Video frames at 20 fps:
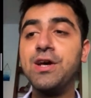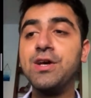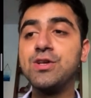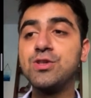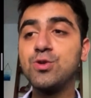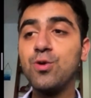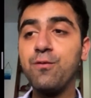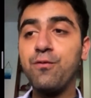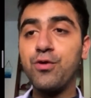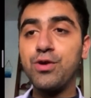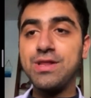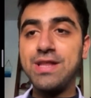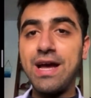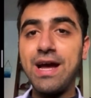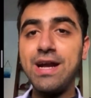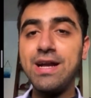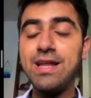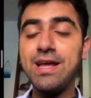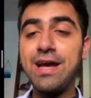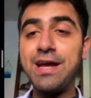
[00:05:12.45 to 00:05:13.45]
so for
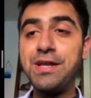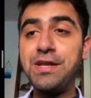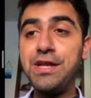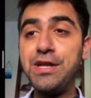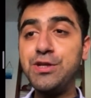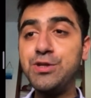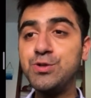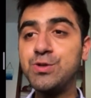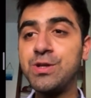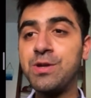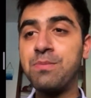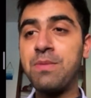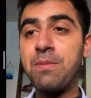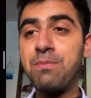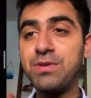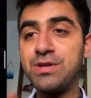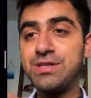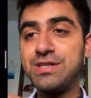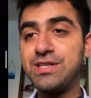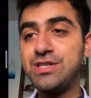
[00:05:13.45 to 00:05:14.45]
that, I need you to
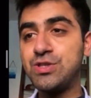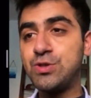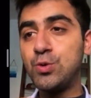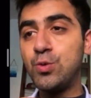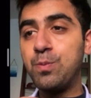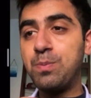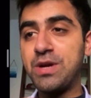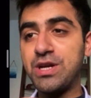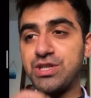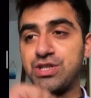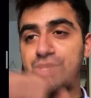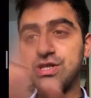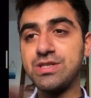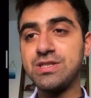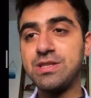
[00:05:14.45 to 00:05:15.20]
remember these two pictures,